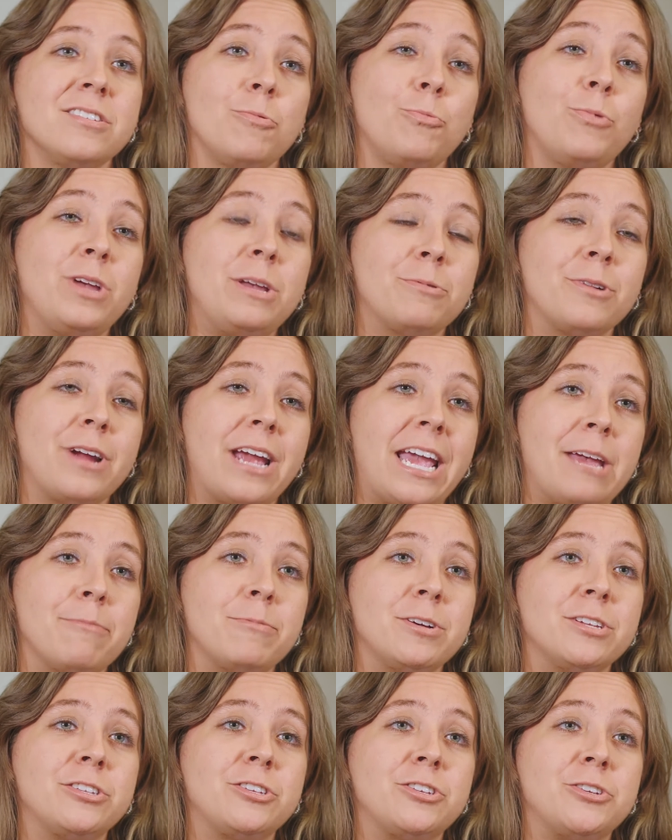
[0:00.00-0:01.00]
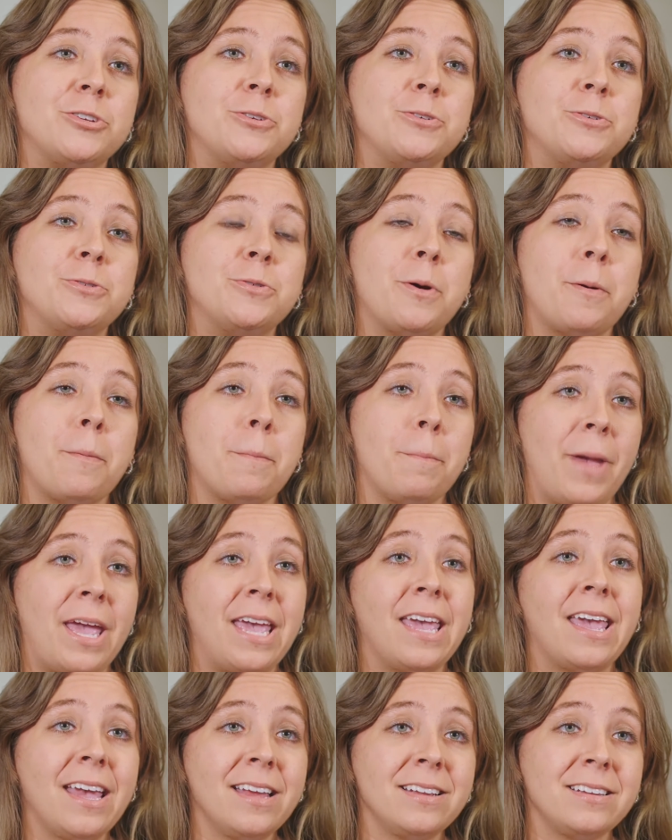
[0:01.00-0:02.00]
We were able to
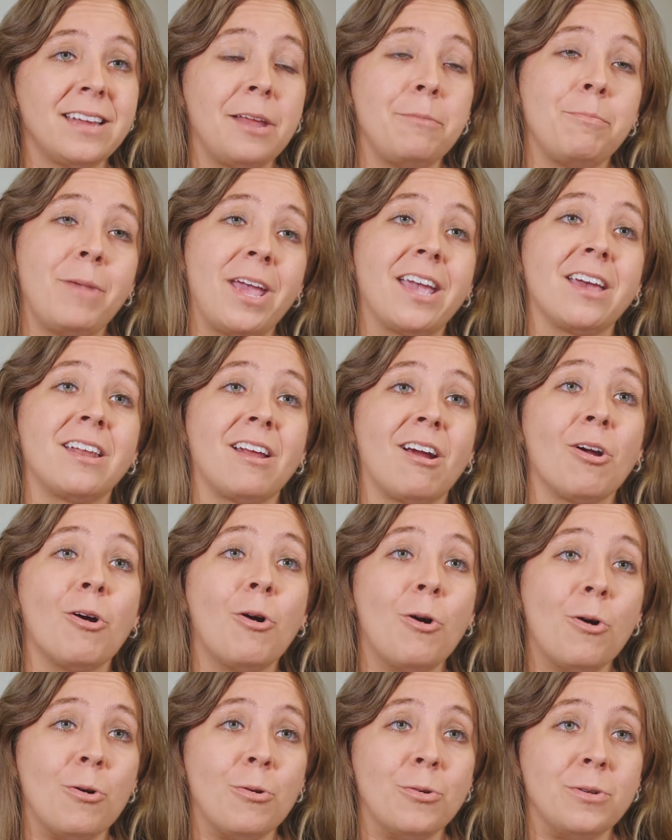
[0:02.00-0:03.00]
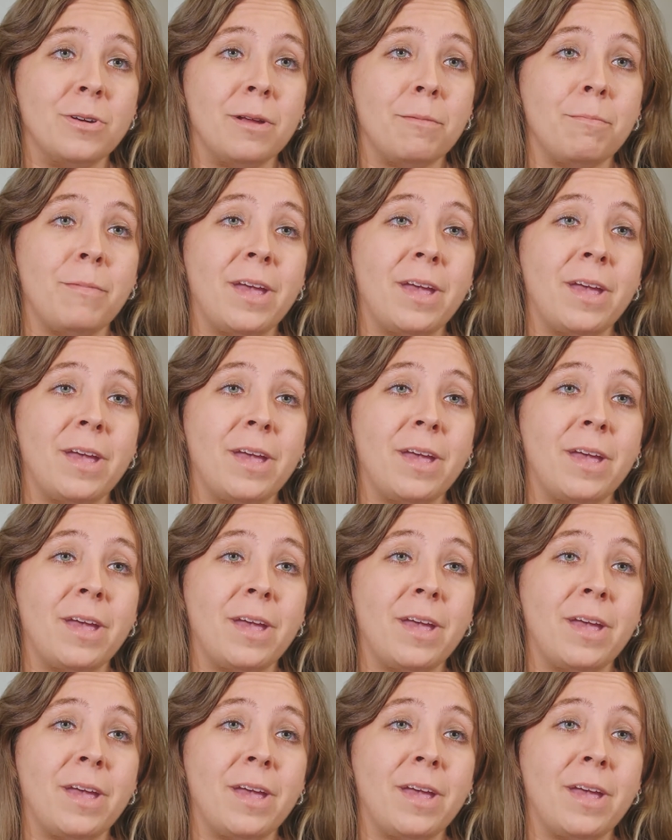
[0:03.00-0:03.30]
make it and make it our own,